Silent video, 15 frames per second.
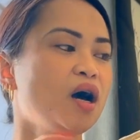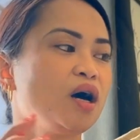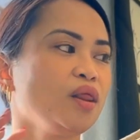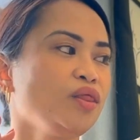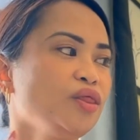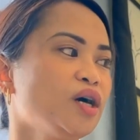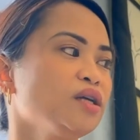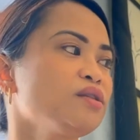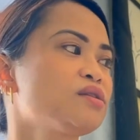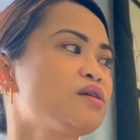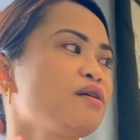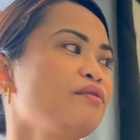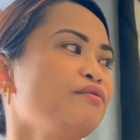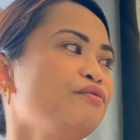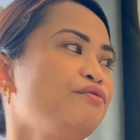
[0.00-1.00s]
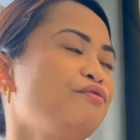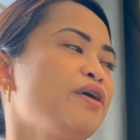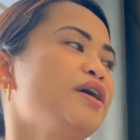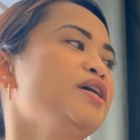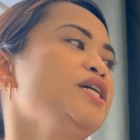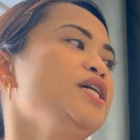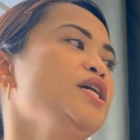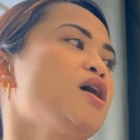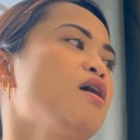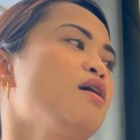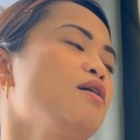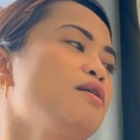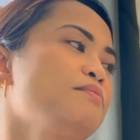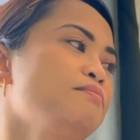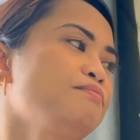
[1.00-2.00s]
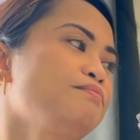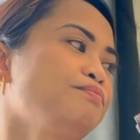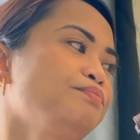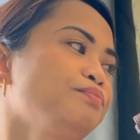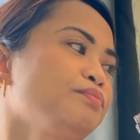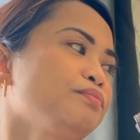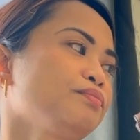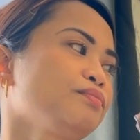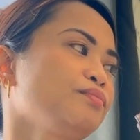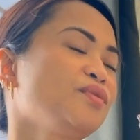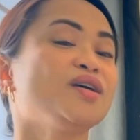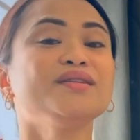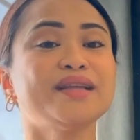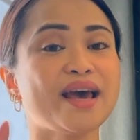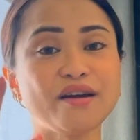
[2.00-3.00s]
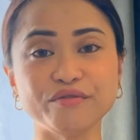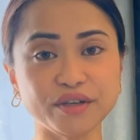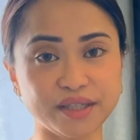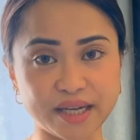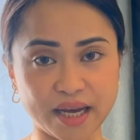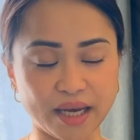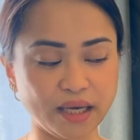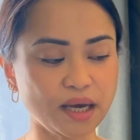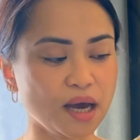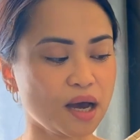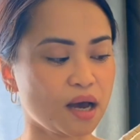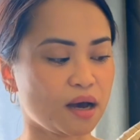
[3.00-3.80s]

Not very not every day,